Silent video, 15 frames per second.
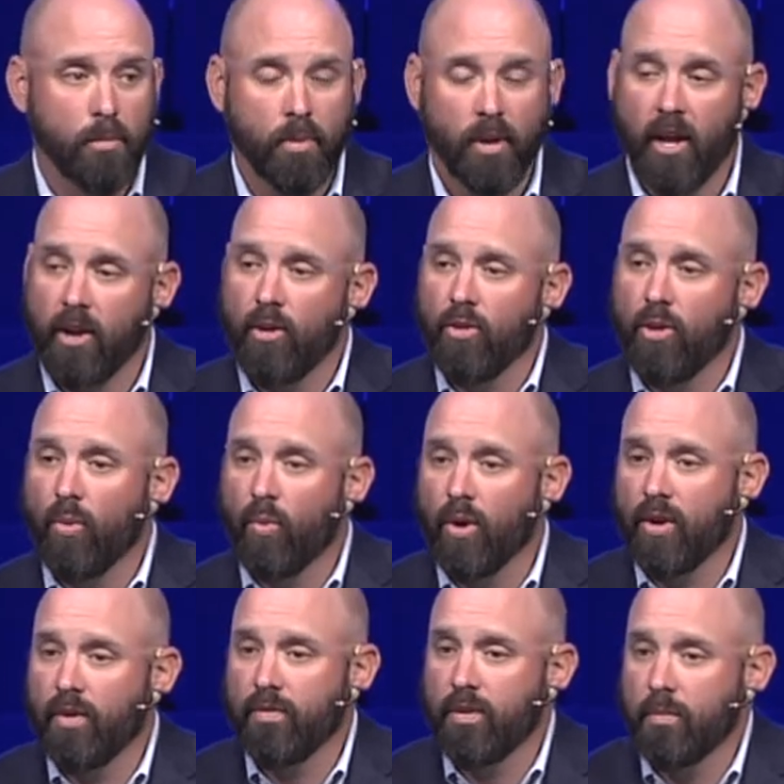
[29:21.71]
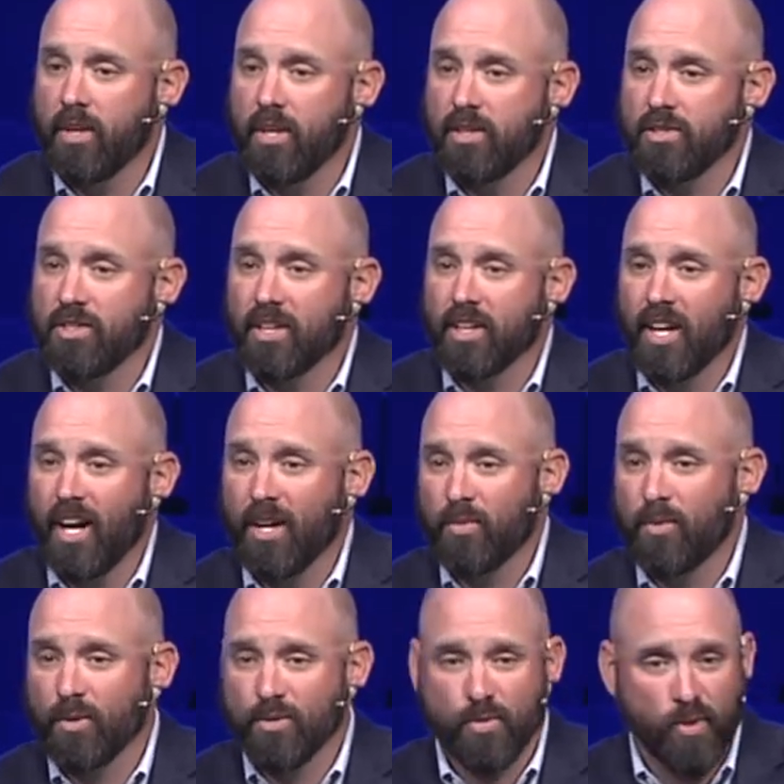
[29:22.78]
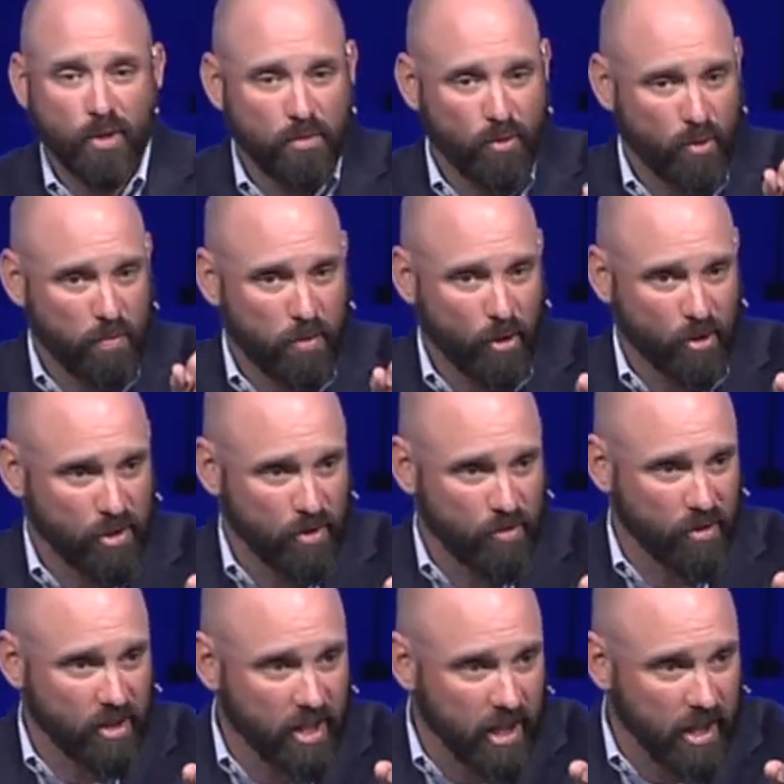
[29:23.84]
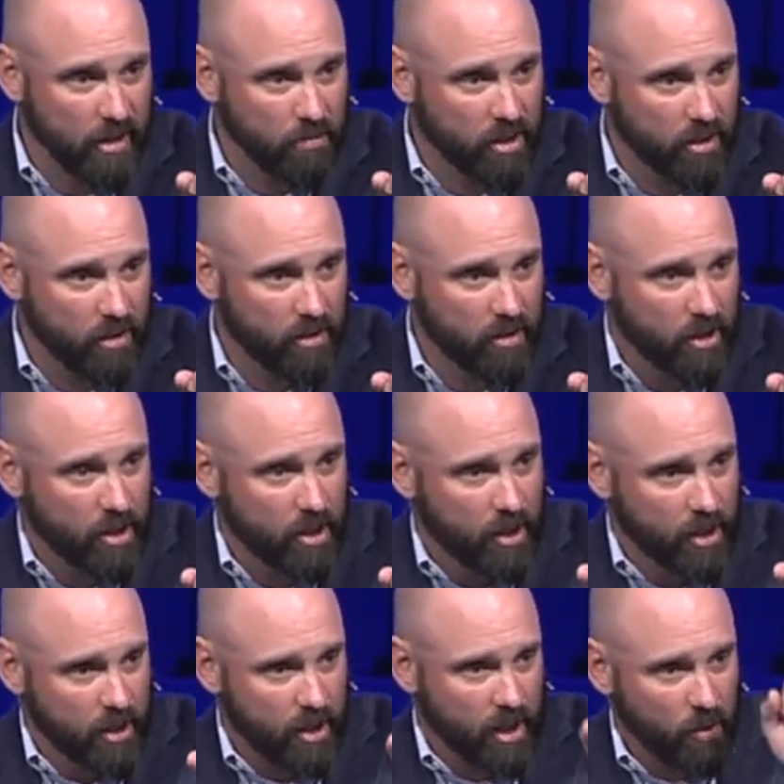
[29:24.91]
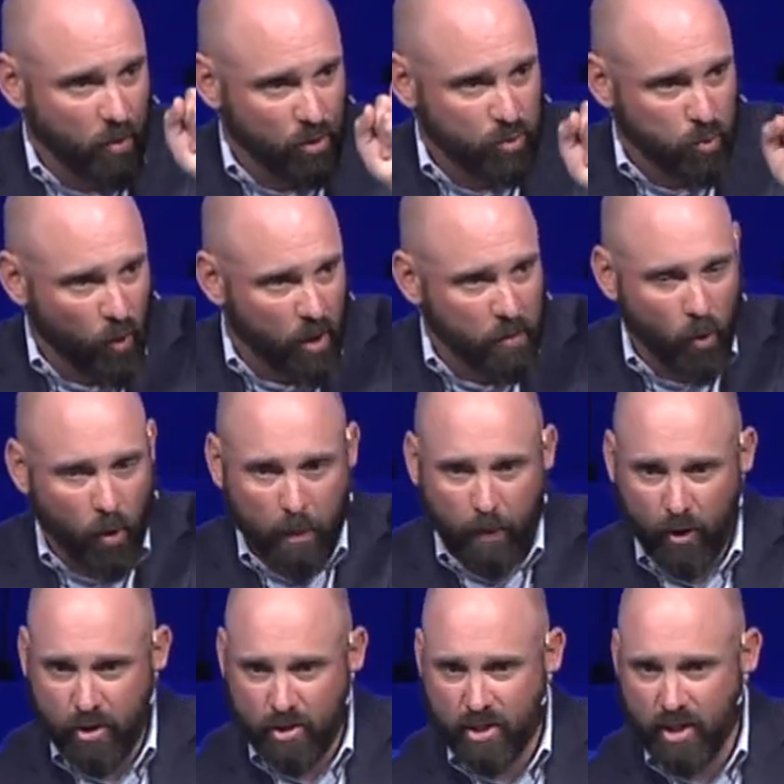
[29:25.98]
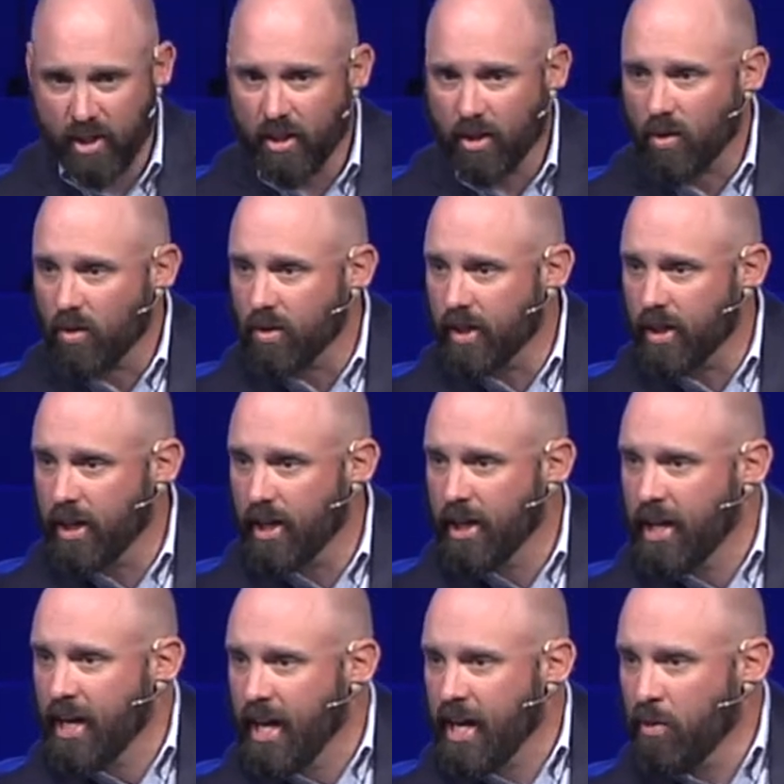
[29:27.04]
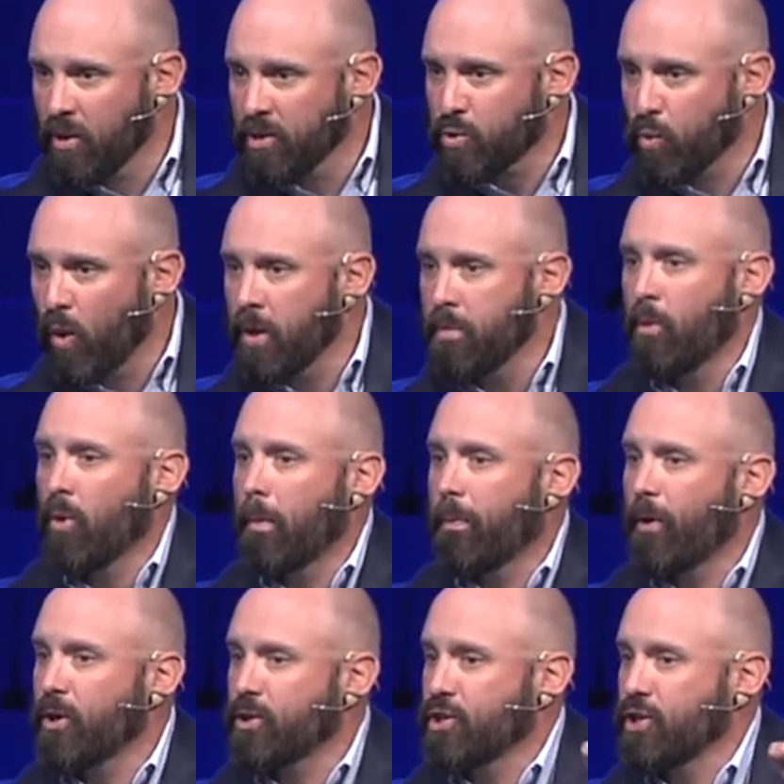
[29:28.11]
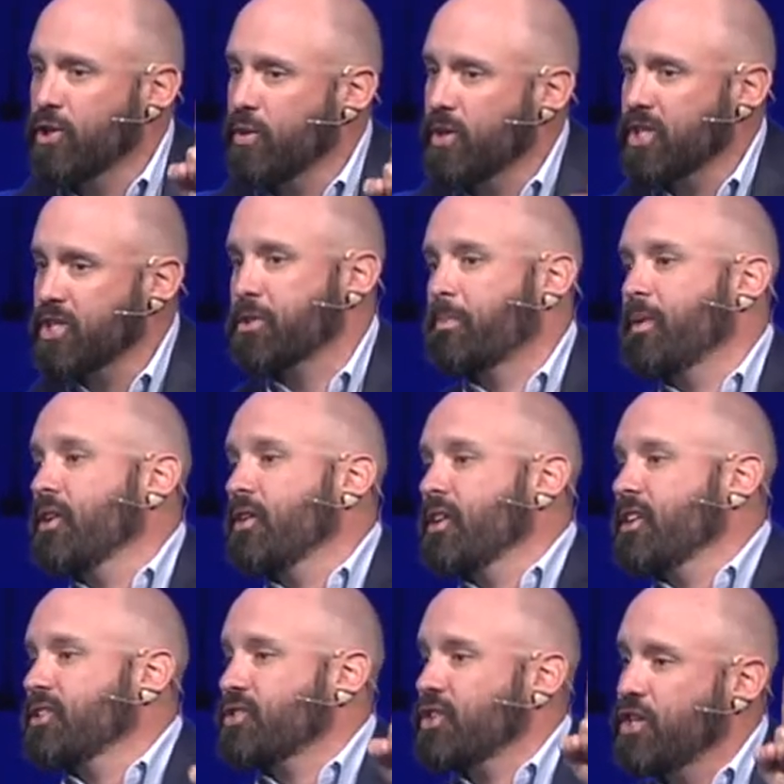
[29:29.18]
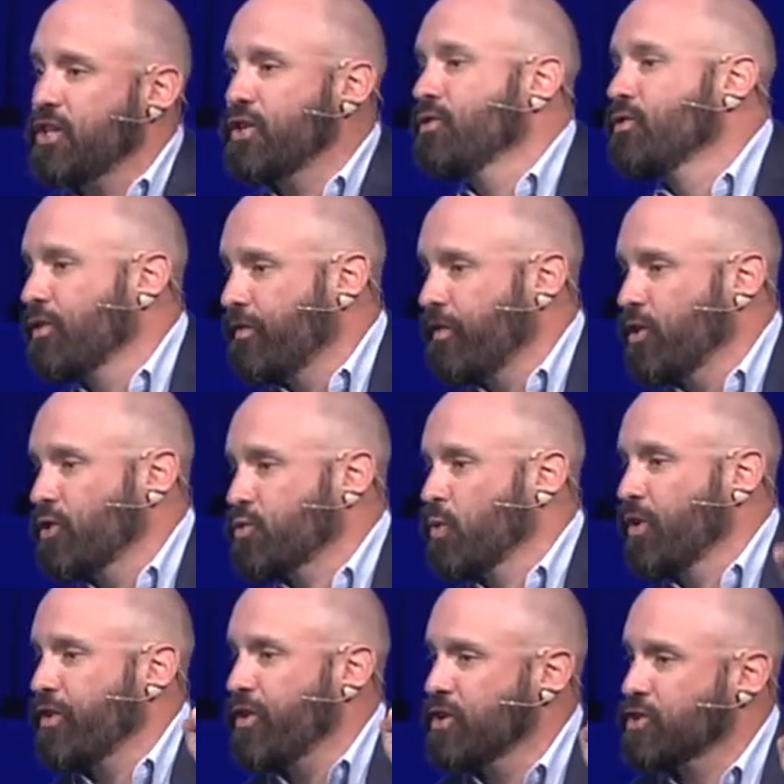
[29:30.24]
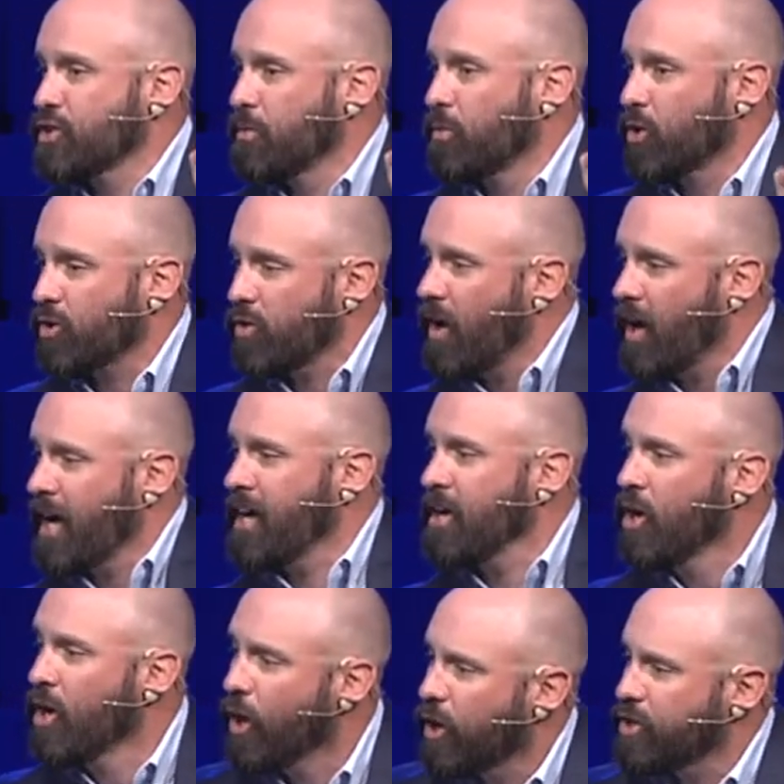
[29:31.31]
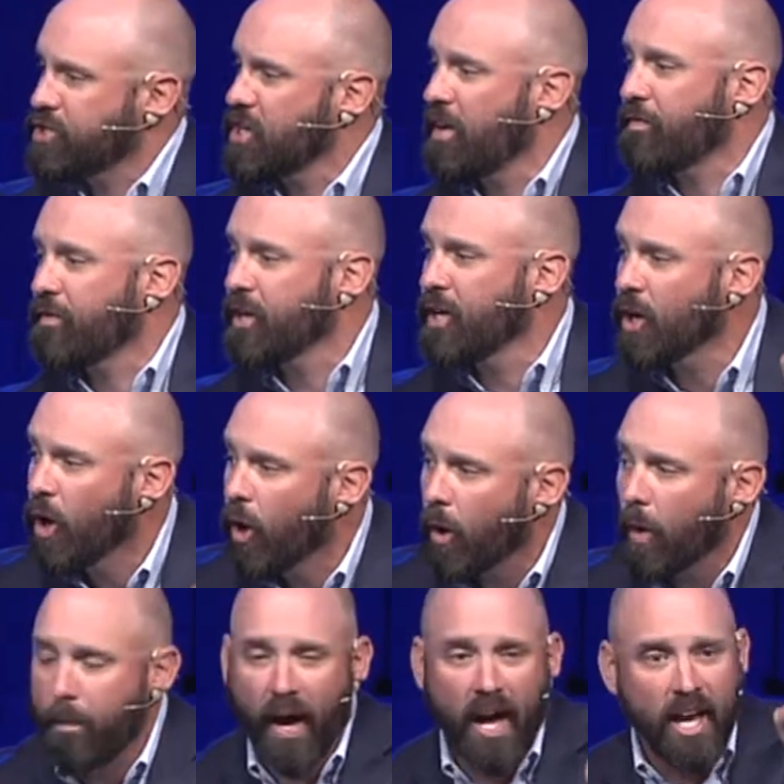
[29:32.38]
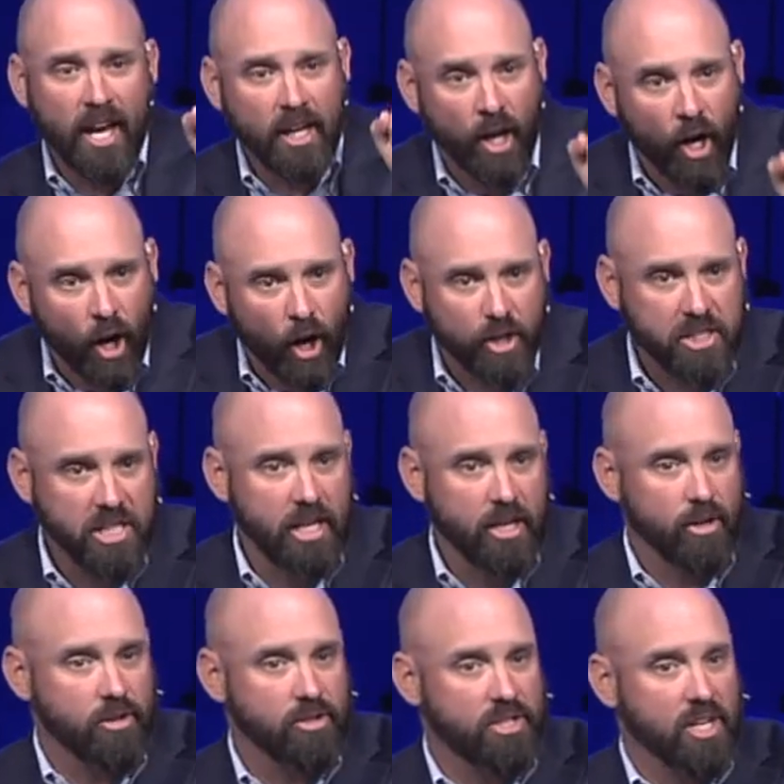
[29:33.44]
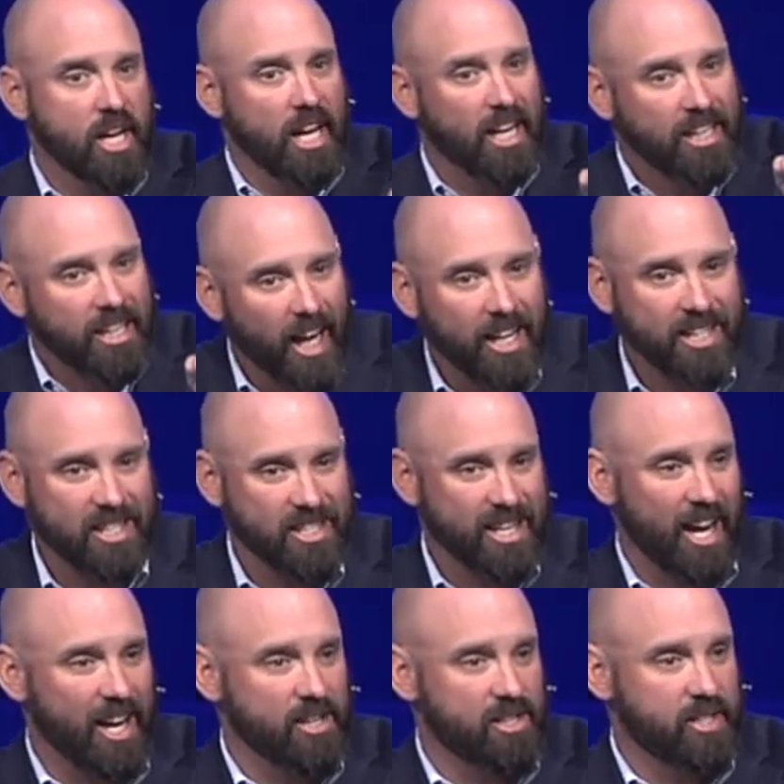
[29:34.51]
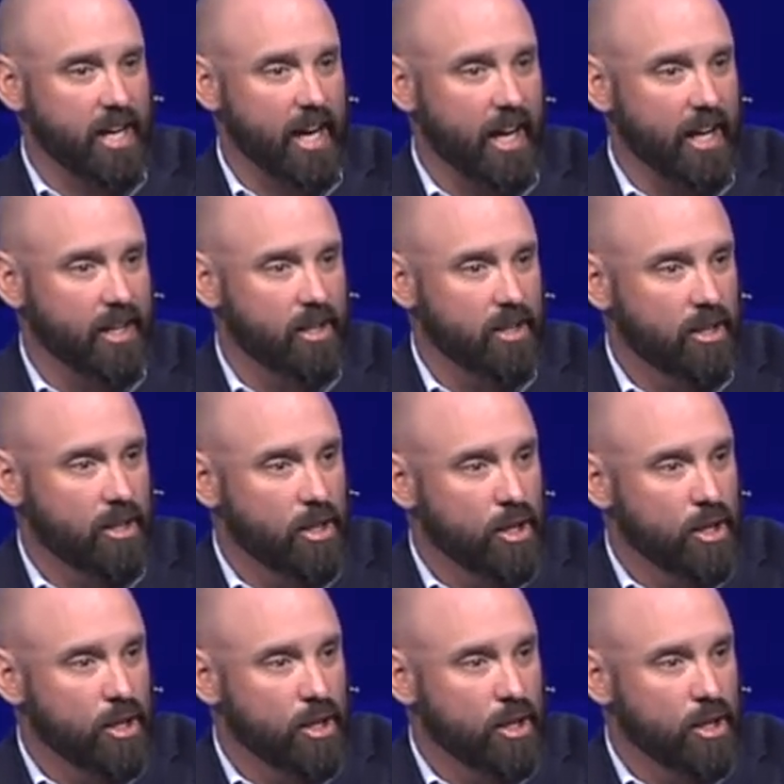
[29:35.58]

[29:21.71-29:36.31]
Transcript: But I know that one of them is that God wants one more person redeemed that He wants one more person in glory. He wants one more person to experience a universe where there is no more crying or suffering or pain or tears. And God desires that.